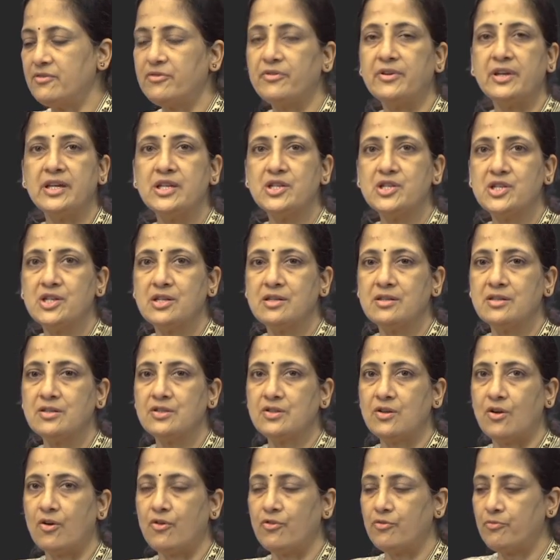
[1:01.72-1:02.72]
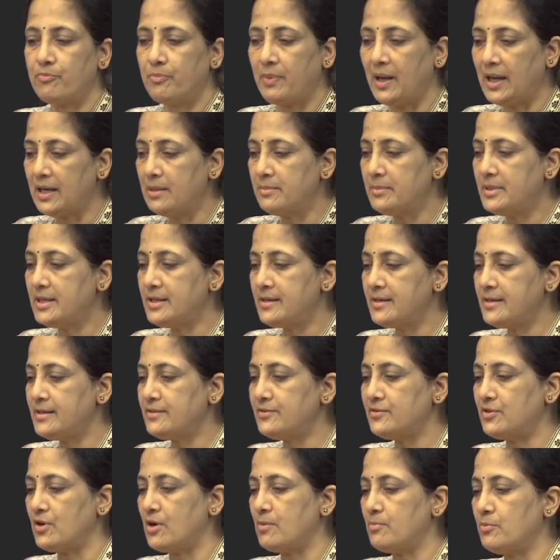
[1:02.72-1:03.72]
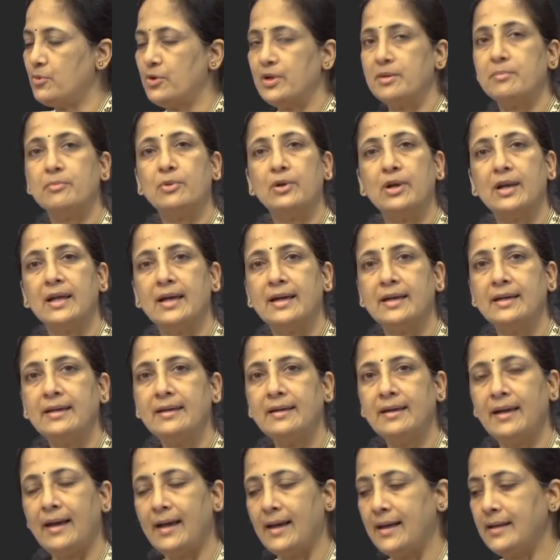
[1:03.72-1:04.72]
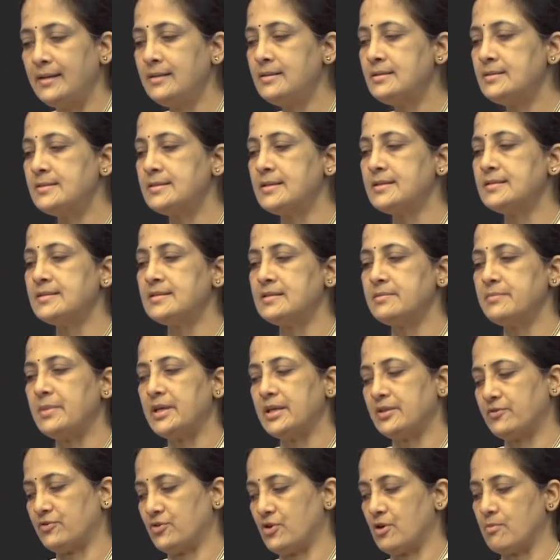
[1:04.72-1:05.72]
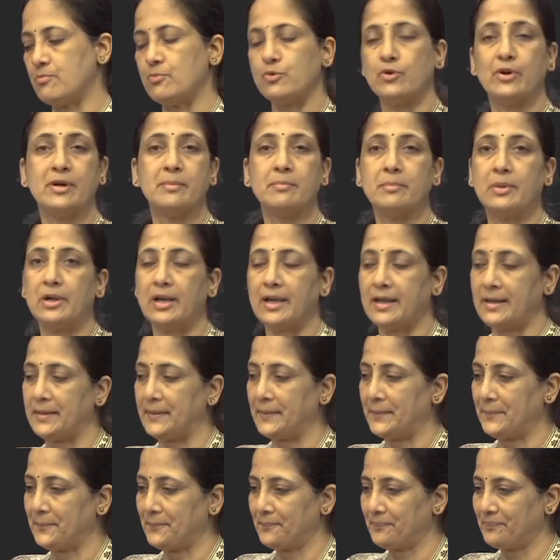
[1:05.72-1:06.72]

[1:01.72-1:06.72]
the features of pulmonary thromboemboli and systemic thromboemboli.